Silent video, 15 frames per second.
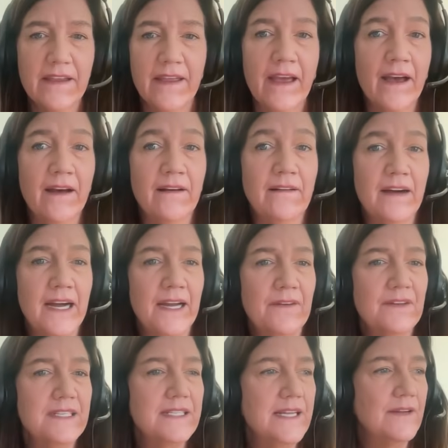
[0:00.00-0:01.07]
Yeah, I
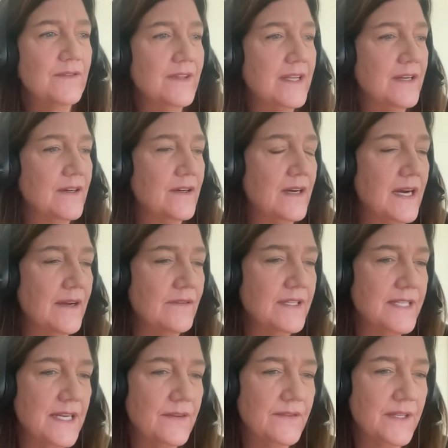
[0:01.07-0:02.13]
was down there
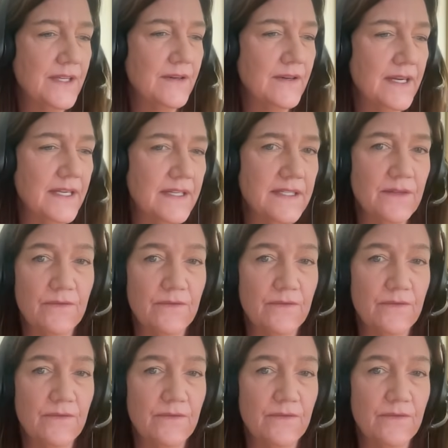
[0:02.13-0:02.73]
as